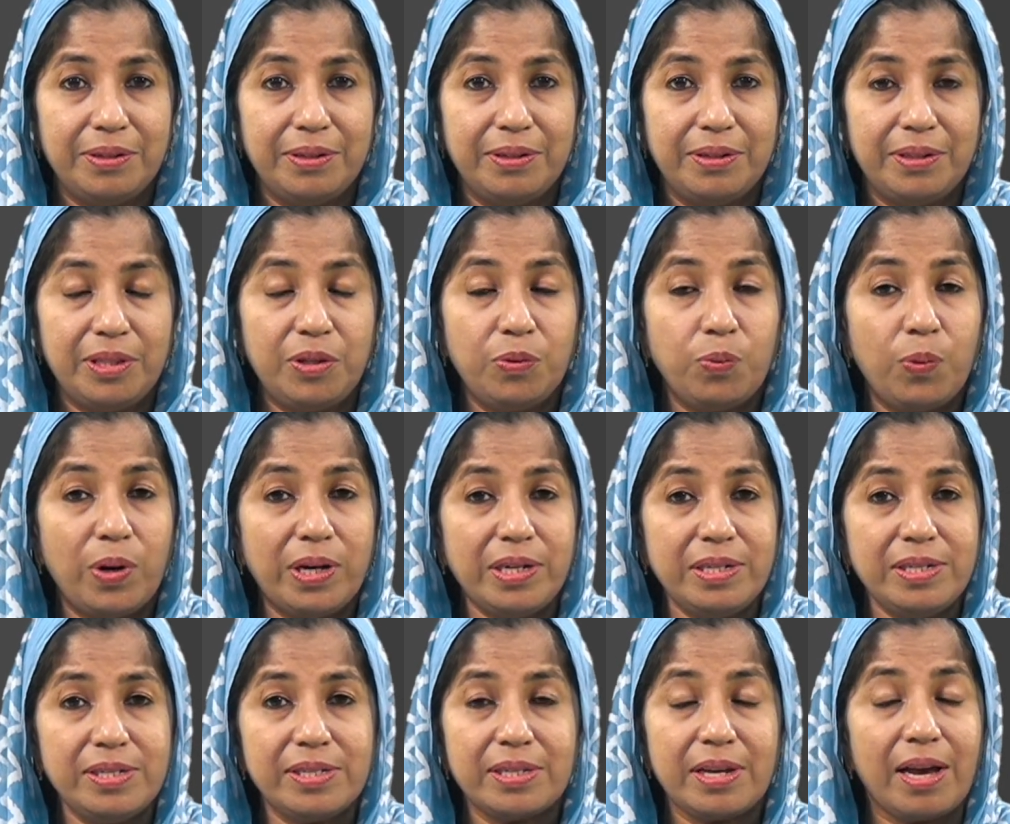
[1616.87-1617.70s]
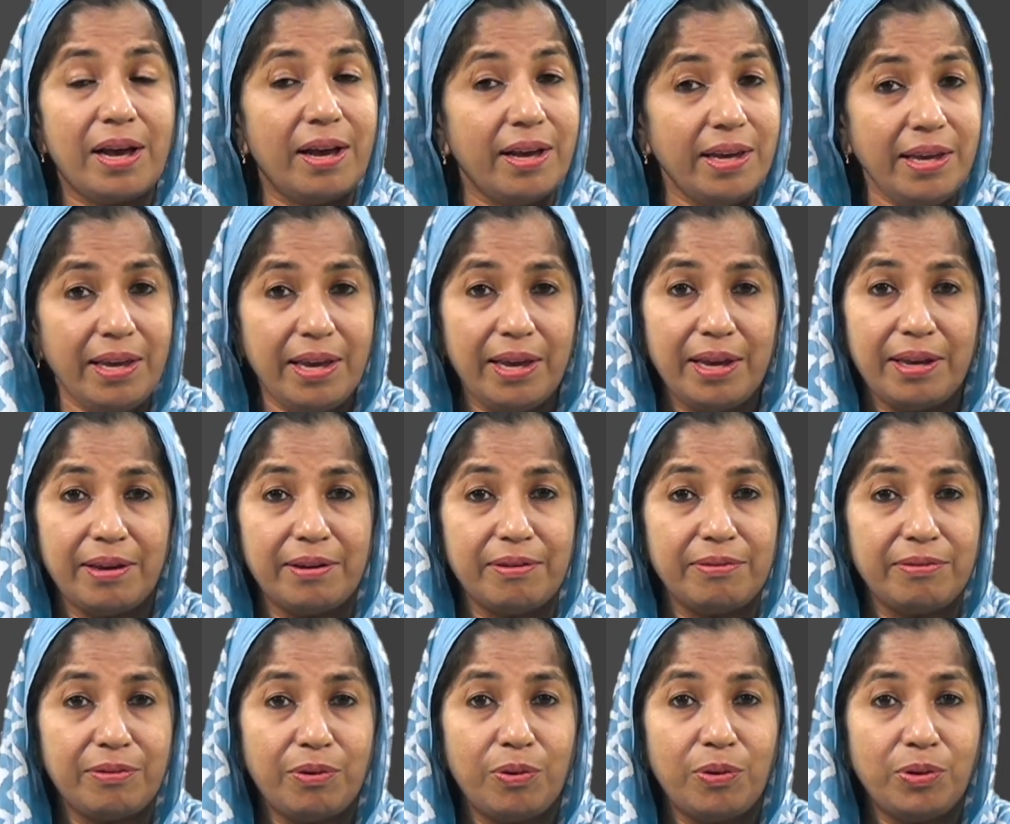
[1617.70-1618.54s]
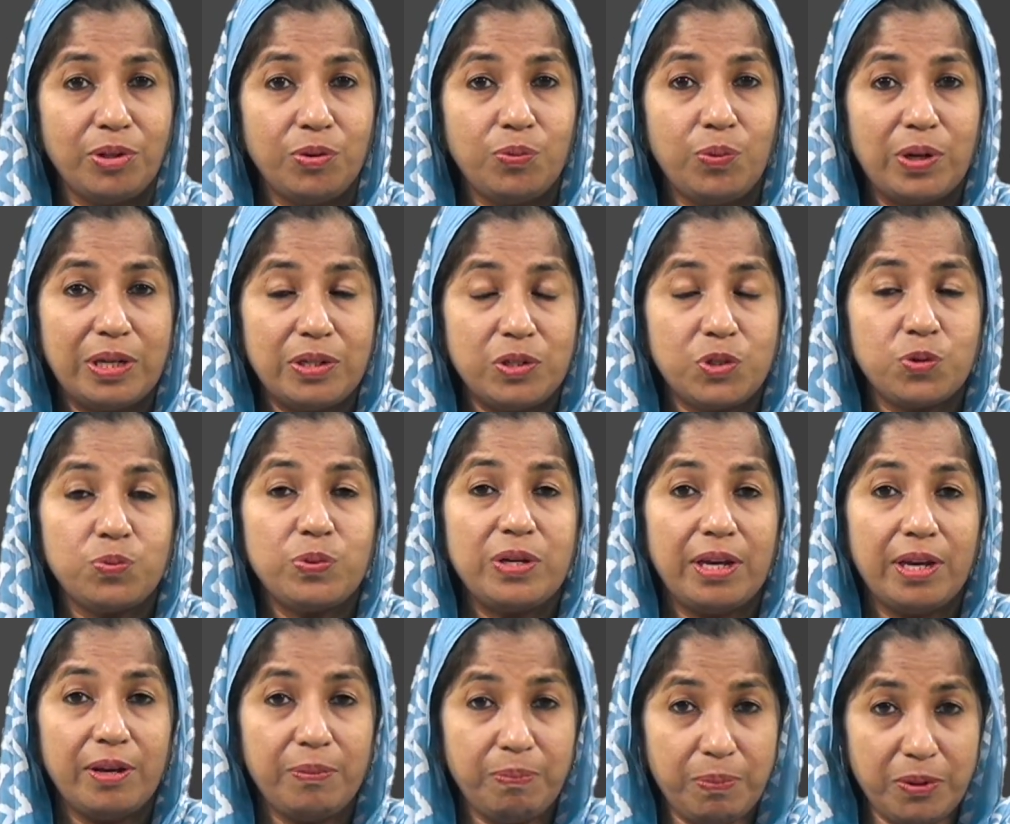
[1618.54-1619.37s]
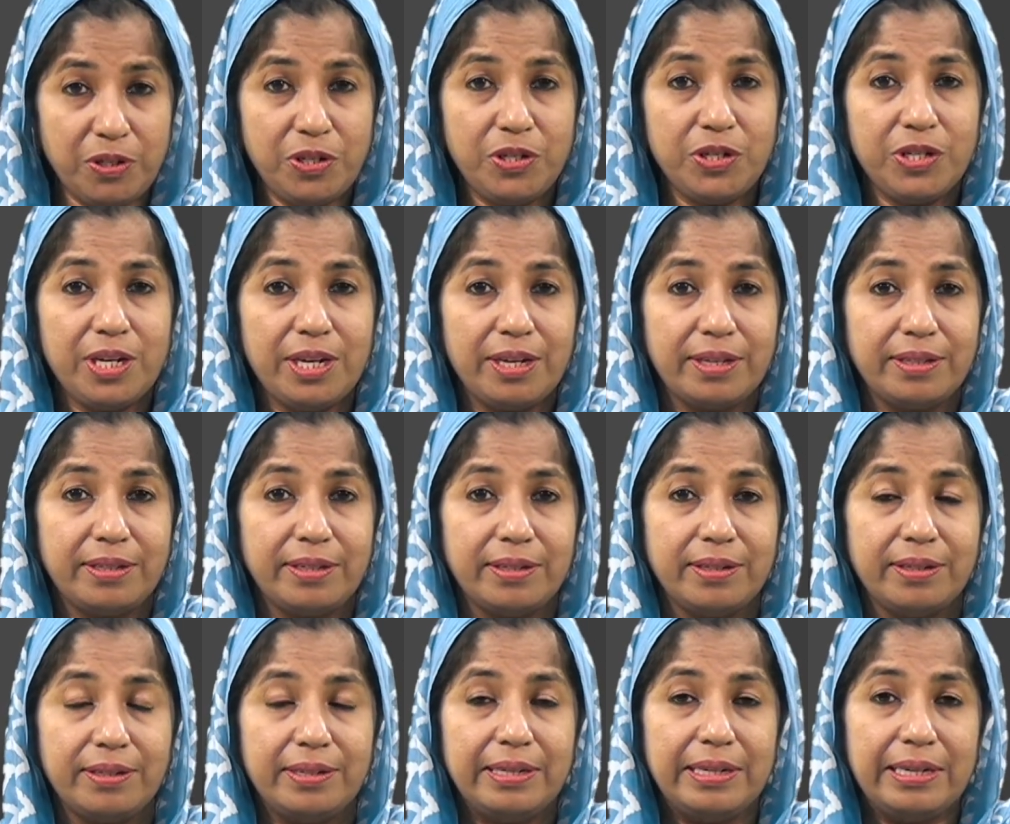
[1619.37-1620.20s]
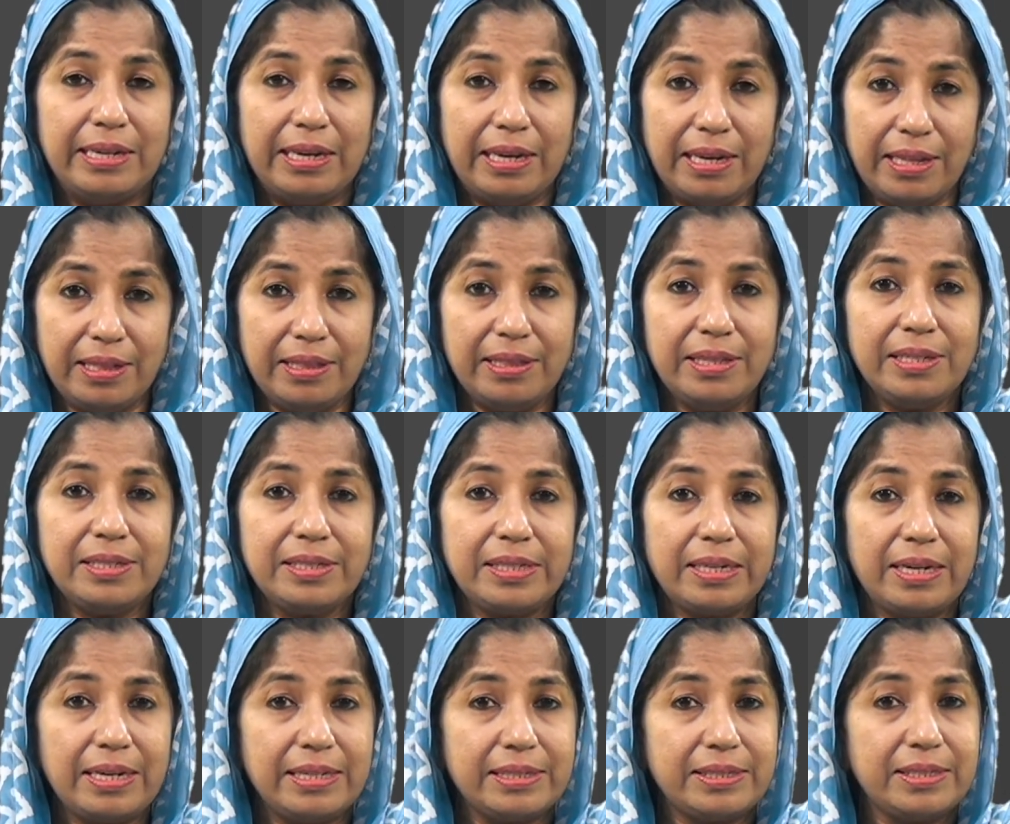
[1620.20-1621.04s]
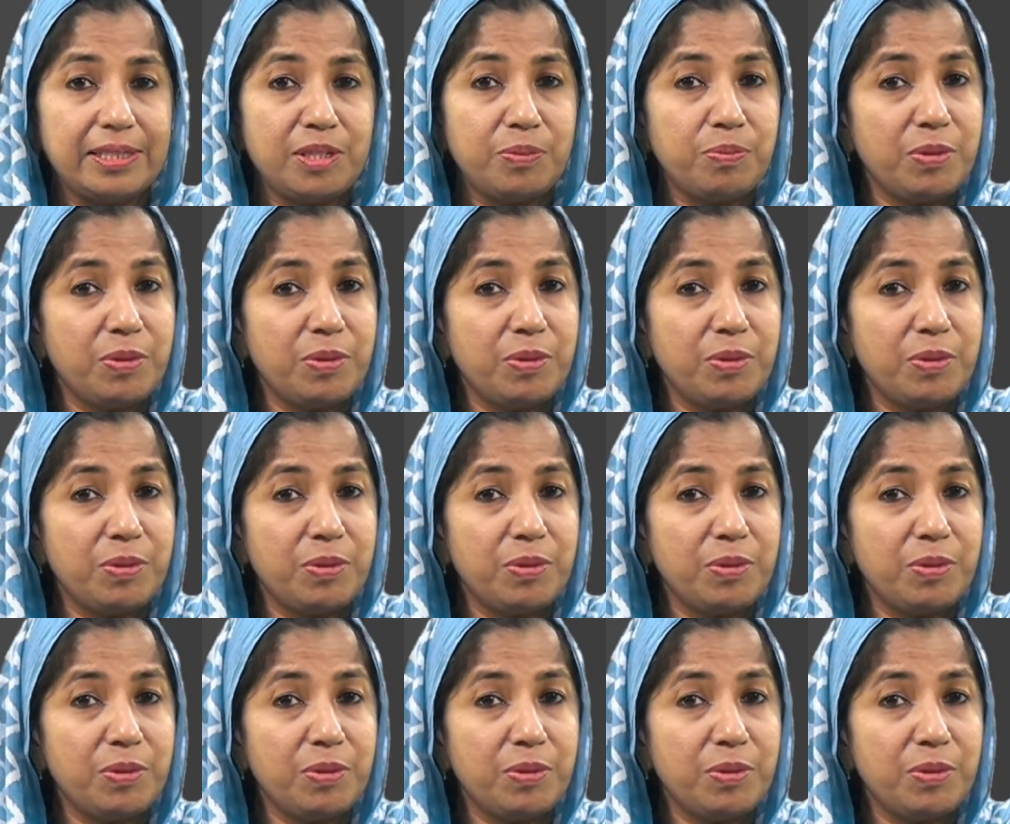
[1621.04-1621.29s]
The ones I have or the ones we have put together in this lesson may